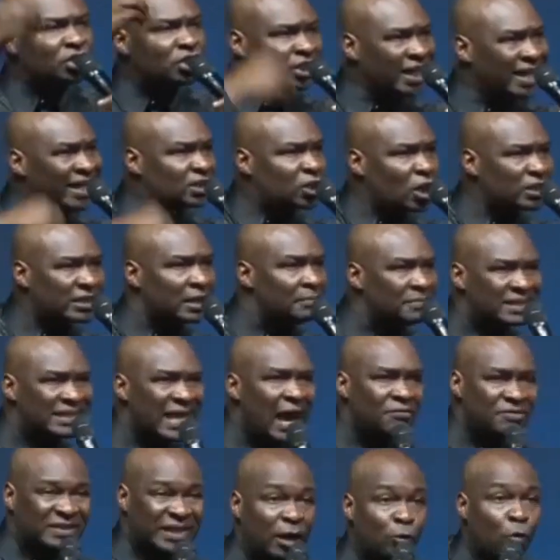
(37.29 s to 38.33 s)
Jesus
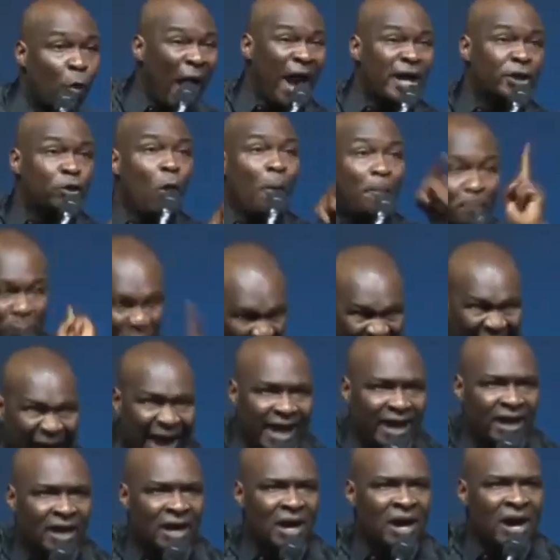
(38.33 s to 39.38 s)
himself said, when you pray,
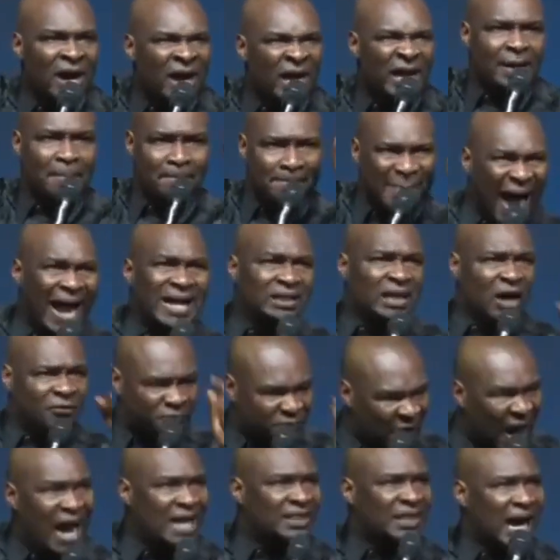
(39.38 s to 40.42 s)
remind the
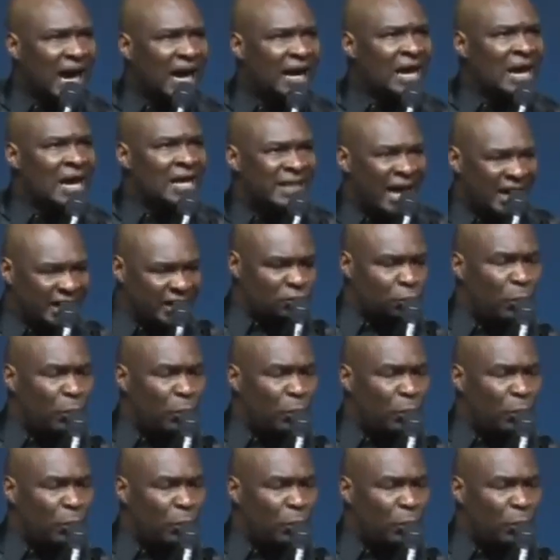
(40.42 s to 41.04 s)
Father that is